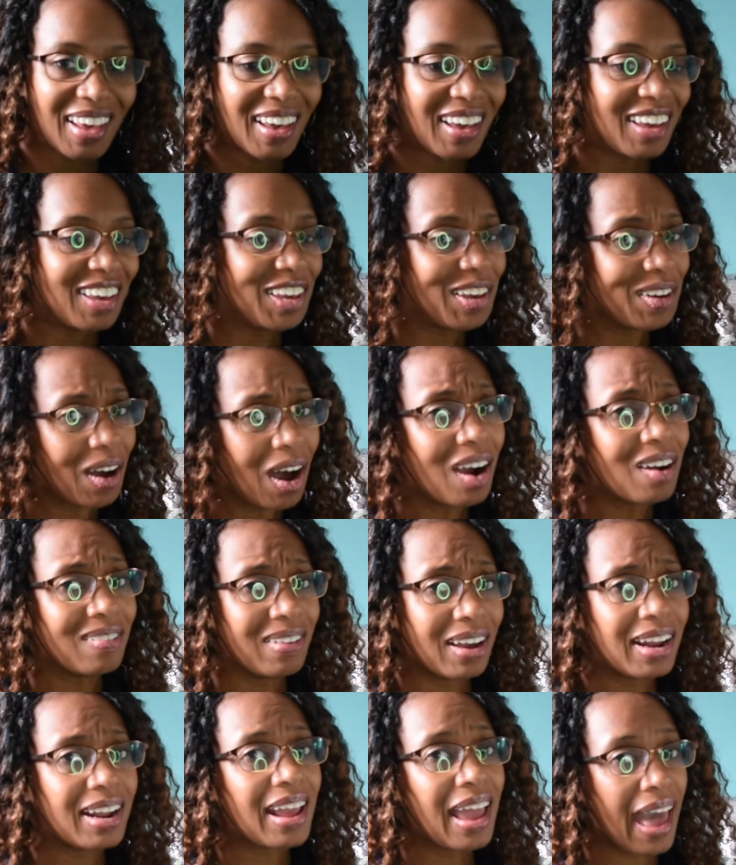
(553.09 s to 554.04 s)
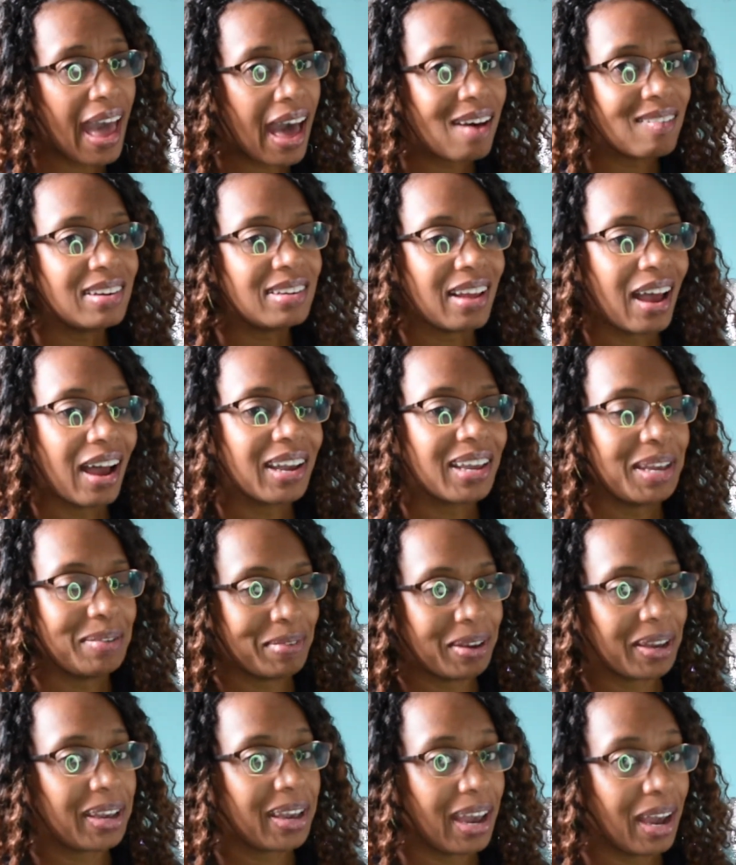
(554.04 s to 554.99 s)
you already have a
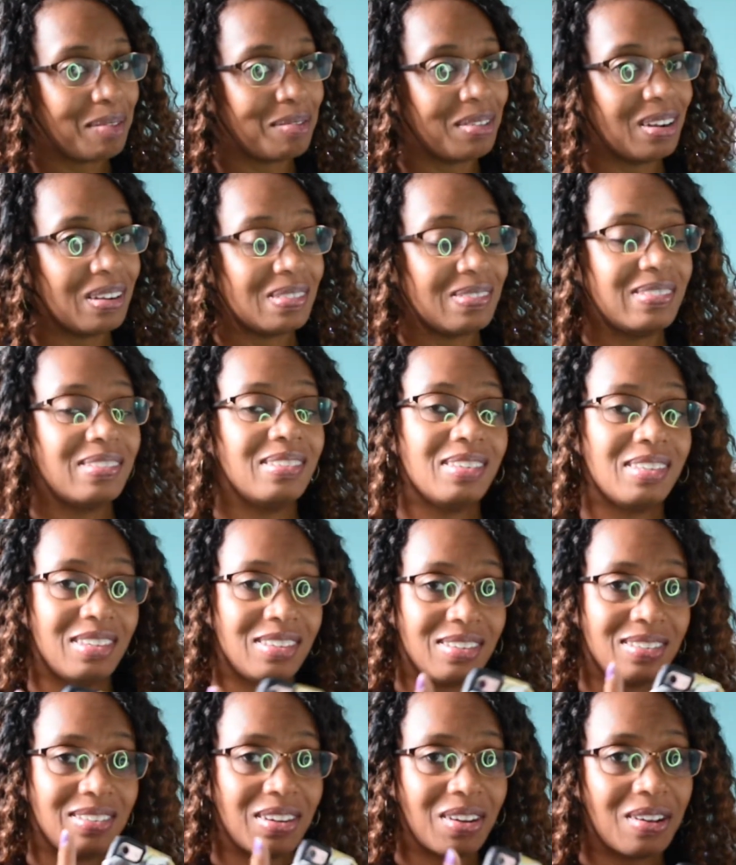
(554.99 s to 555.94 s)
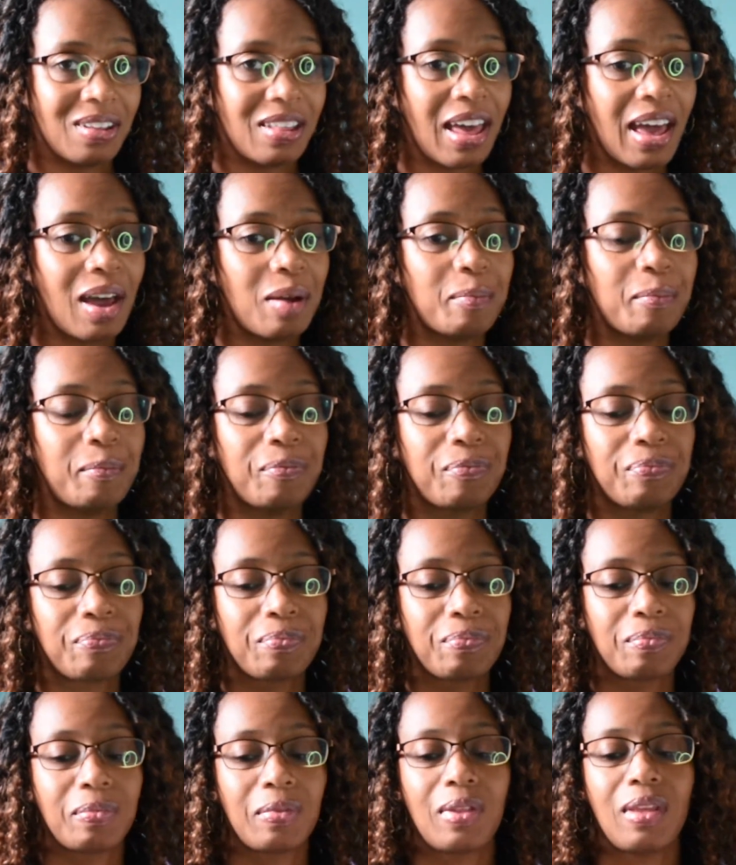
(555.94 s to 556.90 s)
document camera. Did you know that?
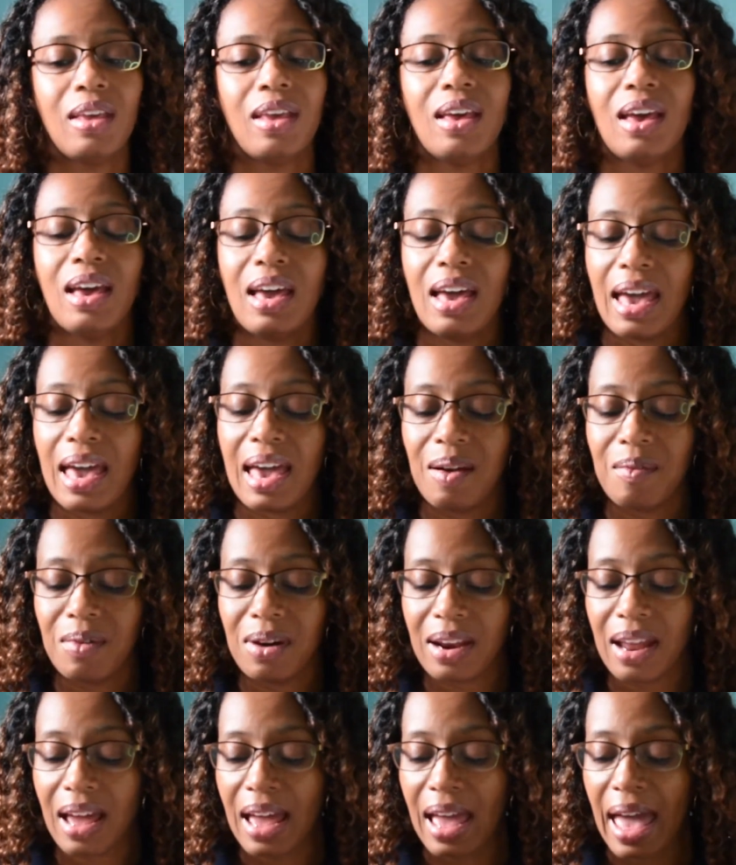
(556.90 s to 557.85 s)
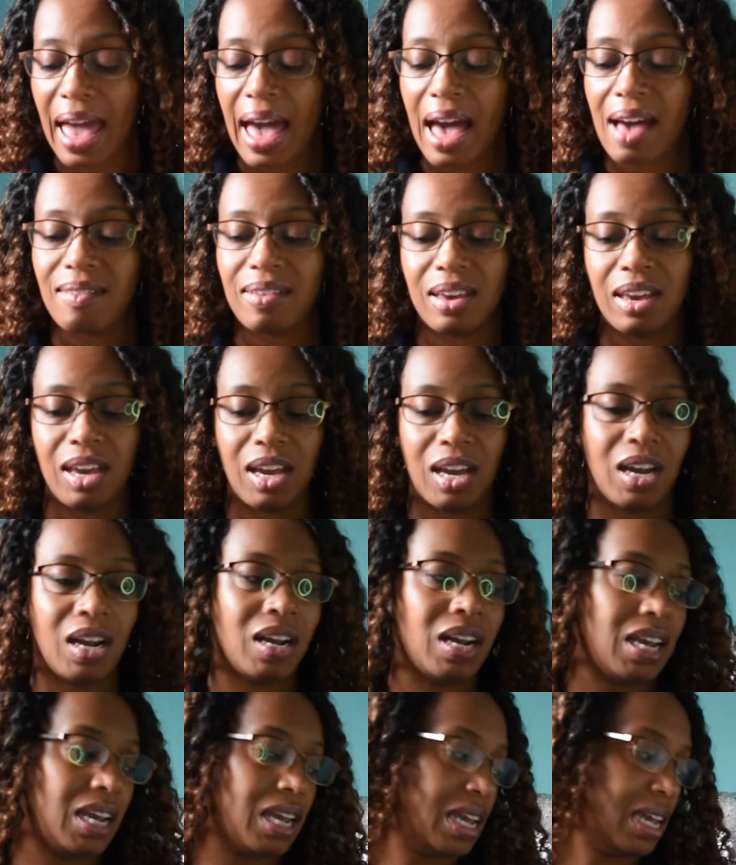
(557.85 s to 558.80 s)
And what I have
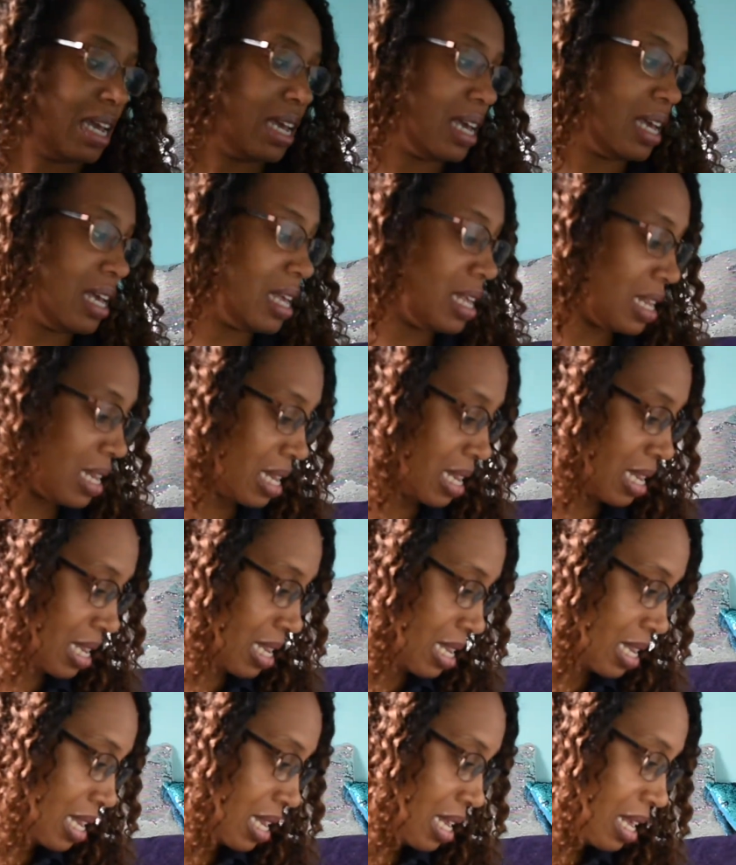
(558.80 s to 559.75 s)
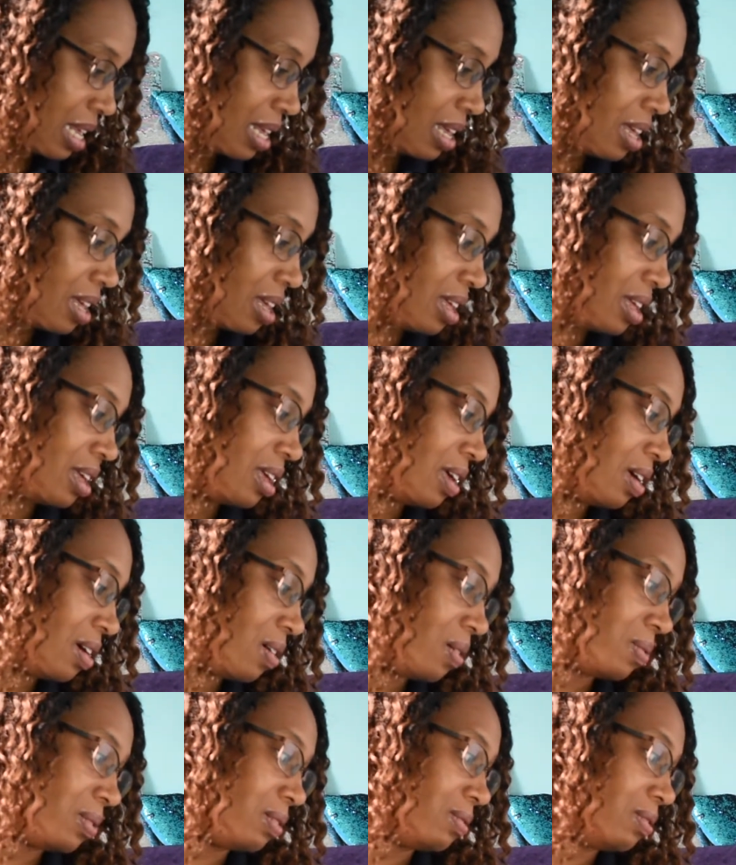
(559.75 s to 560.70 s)
here is, how
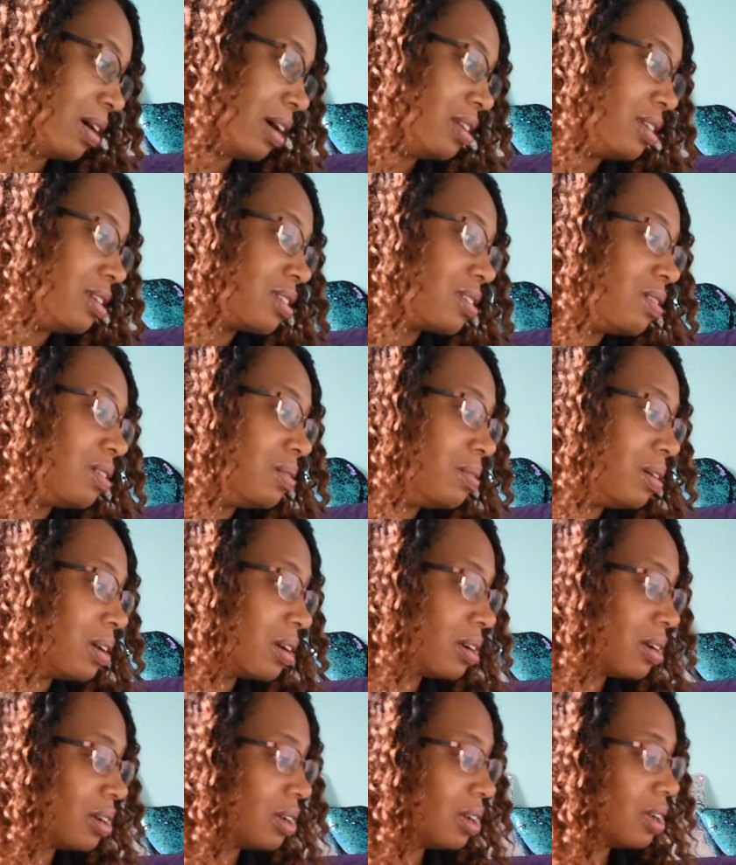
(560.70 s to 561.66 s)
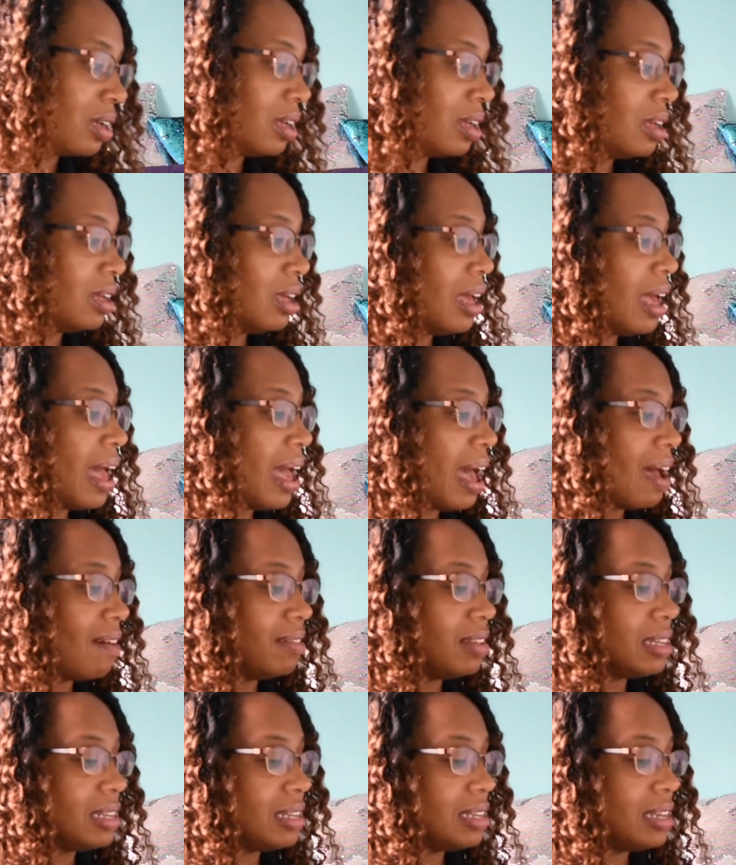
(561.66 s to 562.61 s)
does this work? I have
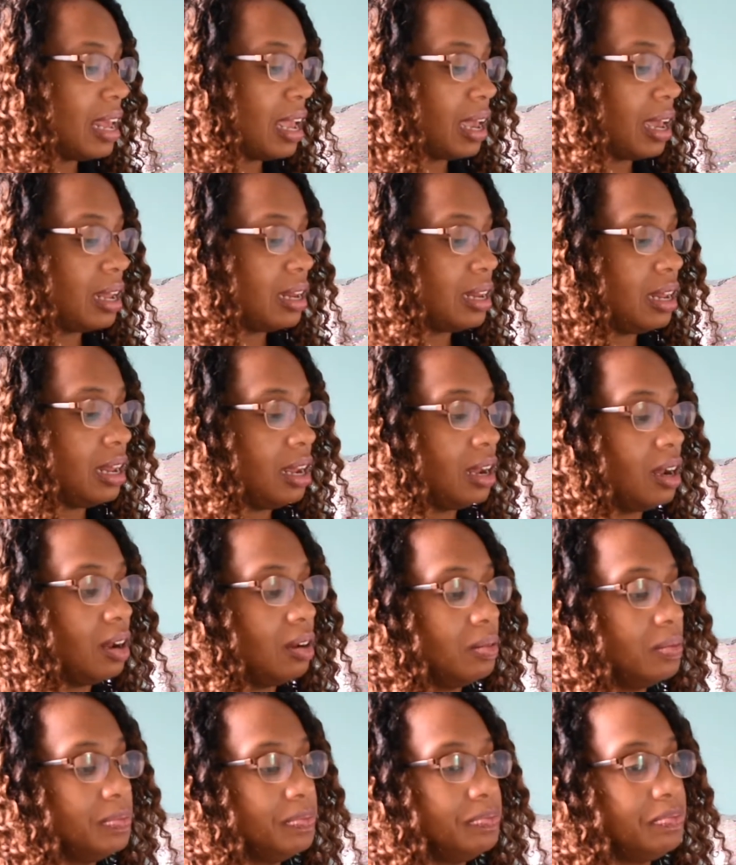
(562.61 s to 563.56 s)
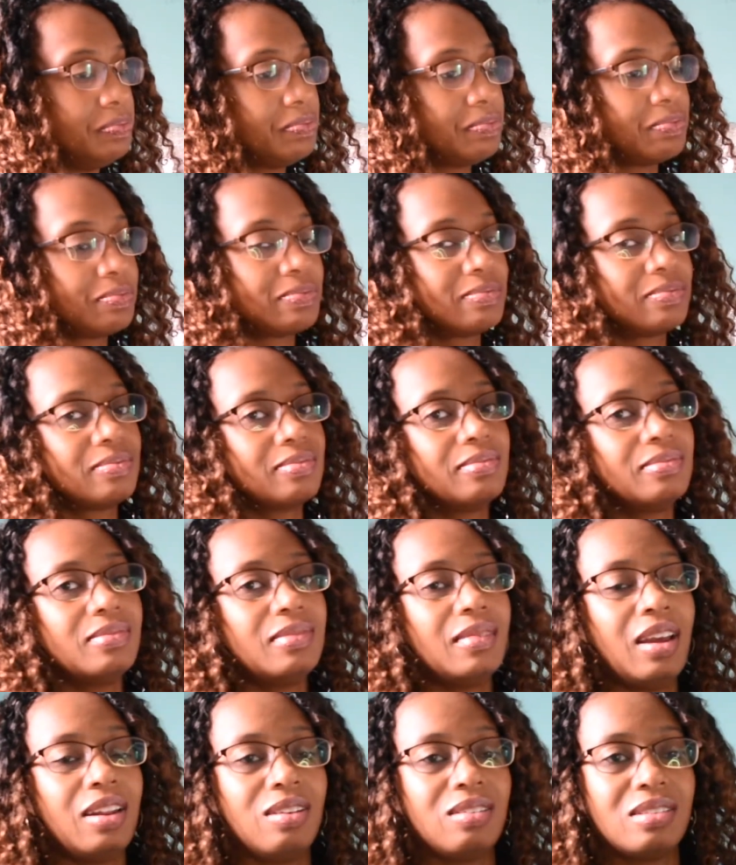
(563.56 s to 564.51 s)
this stand here,
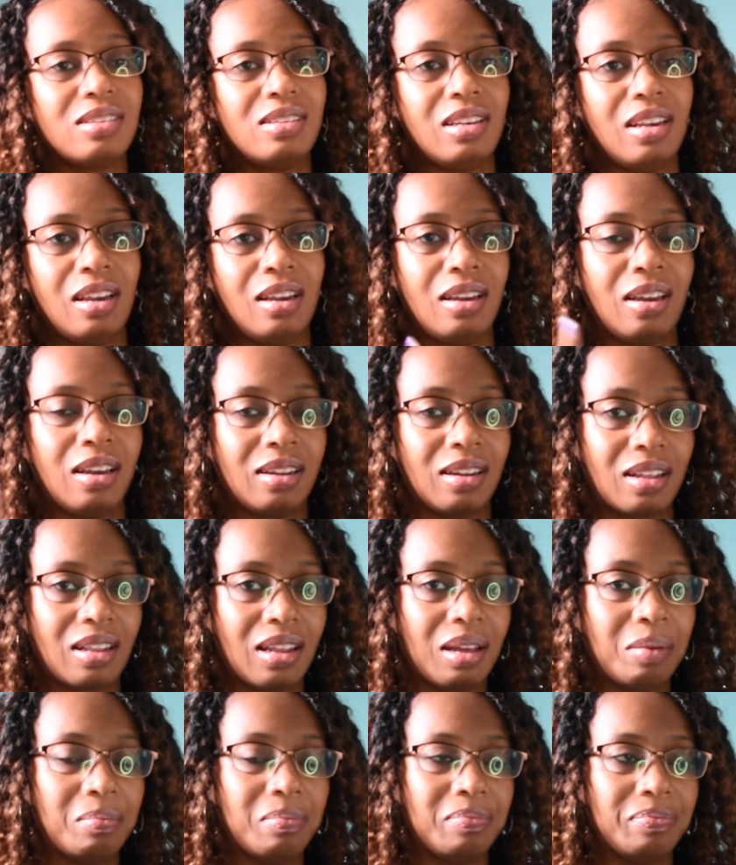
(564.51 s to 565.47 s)
and you'll see in a clip.